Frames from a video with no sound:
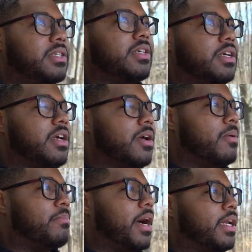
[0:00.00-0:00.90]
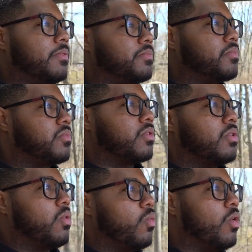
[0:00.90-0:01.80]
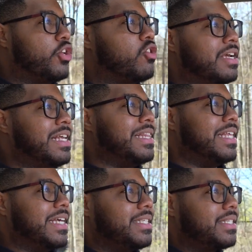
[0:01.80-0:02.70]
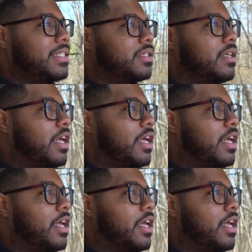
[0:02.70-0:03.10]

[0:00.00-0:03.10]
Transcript: But when you're in this